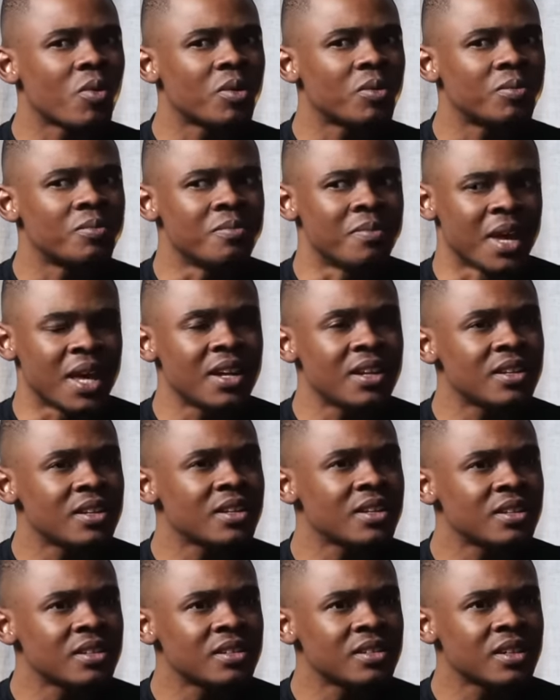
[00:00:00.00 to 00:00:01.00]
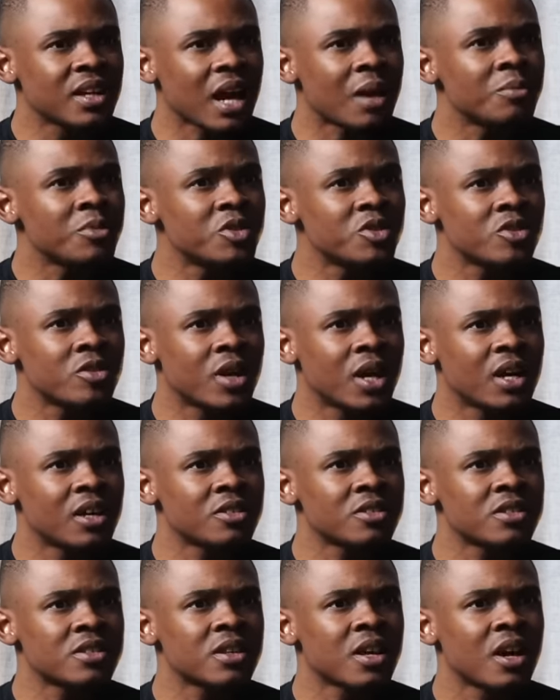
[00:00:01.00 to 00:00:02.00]
men come to your
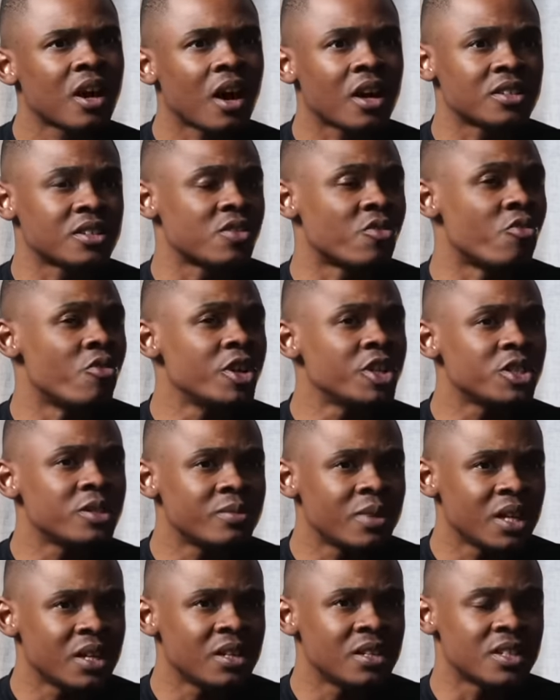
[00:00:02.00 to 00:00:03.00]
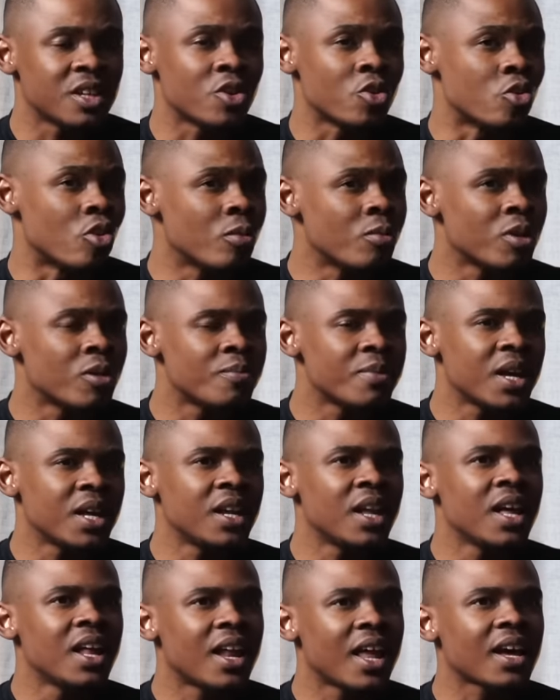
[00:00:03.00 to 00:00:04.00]
house? Is it rich men? Is it normal
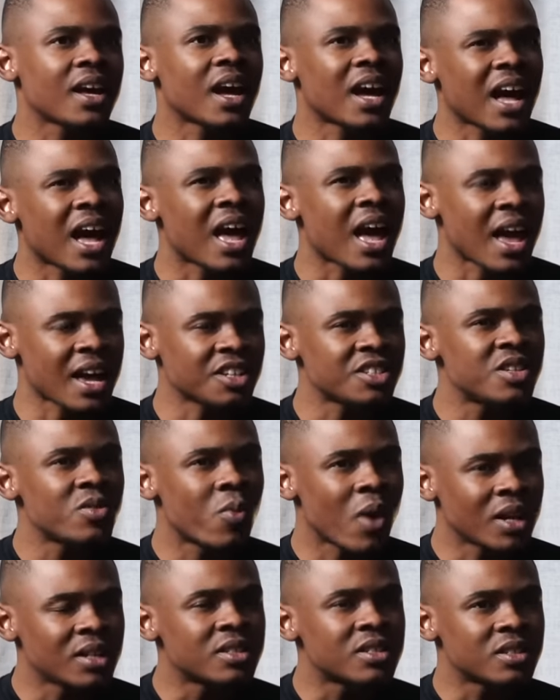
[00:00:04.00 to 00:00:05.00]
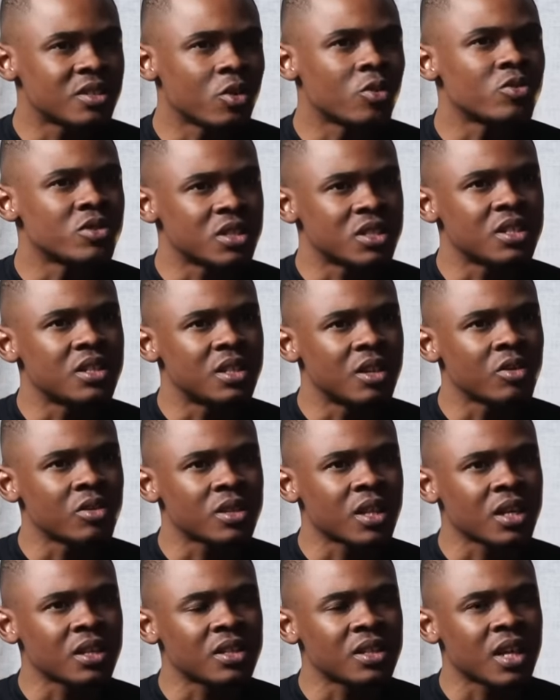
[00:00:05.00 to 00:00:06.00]
men? Like, I actually want
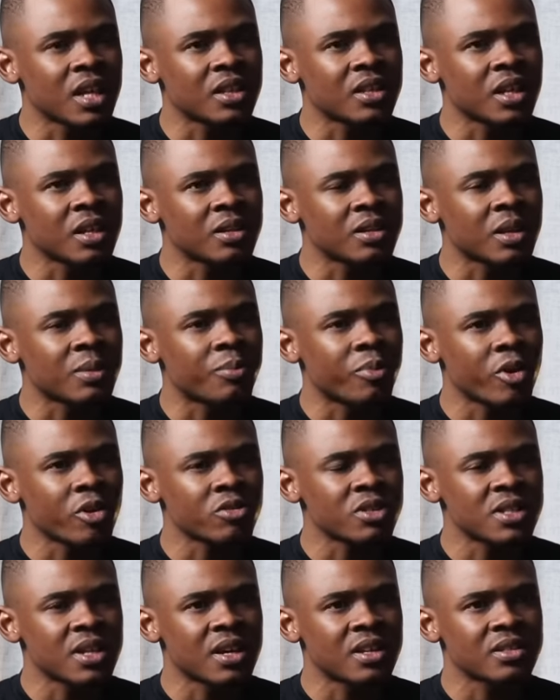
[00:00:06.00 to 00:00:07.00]
that process.